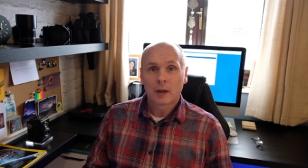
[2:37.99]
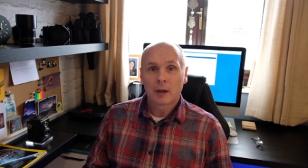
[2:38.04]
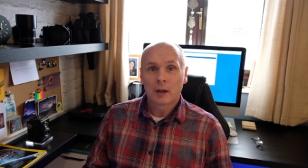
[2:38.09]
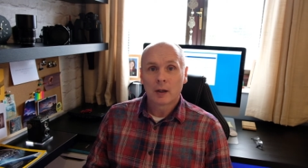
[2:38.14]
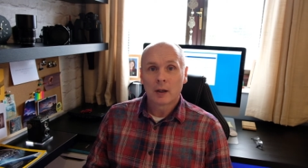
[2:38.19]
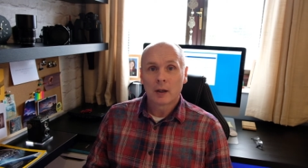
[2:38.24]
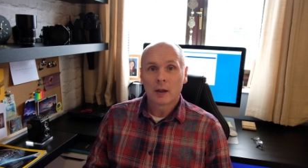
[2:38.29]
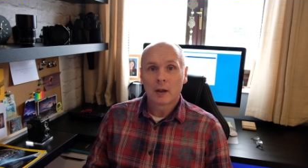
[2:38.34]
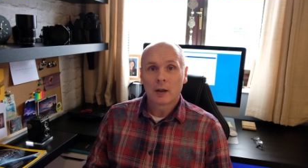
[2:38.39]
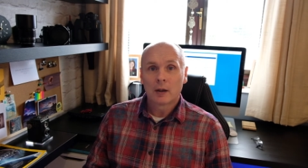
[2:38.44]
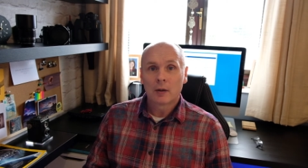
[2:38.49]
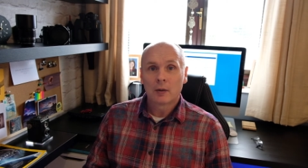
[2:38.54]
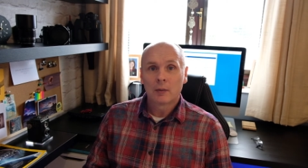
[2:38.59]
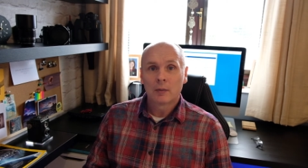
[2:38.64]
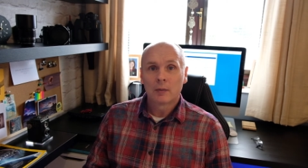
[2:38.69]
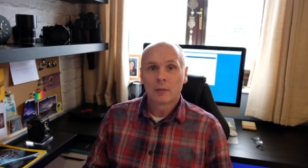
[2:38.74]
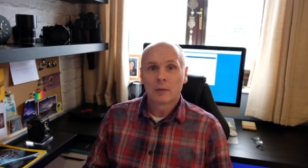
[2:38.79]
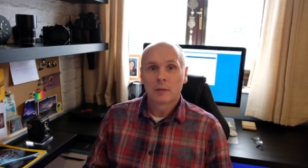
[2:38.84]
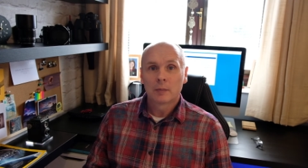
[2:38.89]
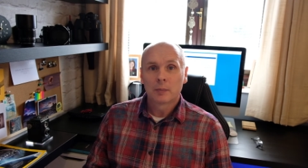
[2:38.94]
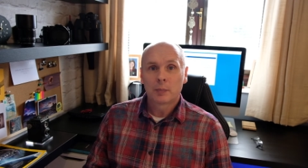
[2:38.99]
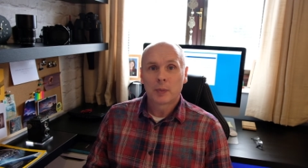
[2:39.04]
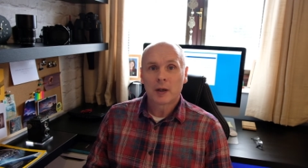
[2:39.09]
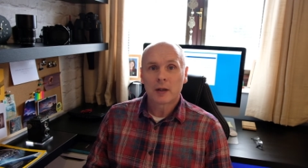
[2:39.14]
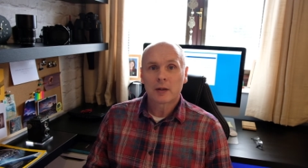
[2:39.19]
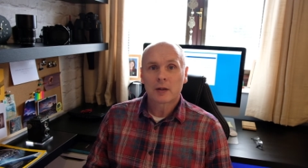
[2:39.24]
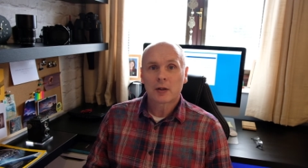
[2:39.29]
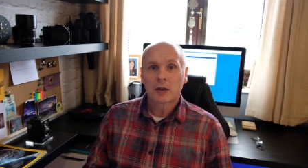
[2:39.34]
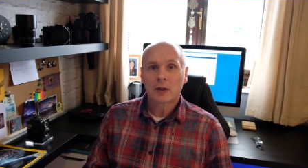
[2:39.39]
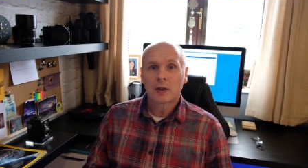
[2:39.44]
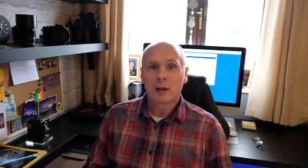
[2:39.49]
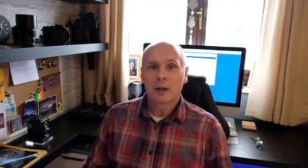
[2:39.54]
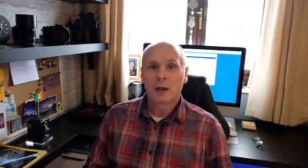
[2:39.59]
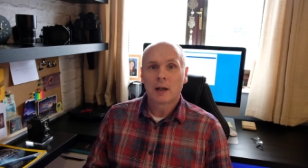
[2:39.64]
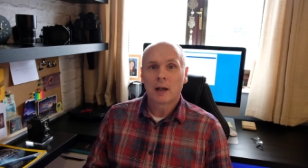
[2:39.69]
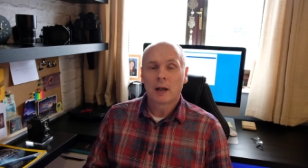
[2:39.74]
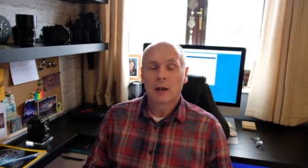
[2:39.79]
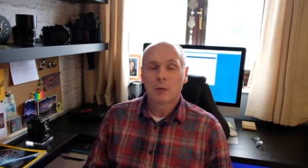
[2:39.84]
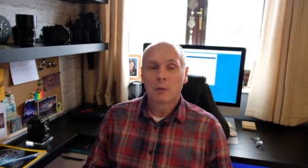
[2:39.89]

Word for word: um, but uh,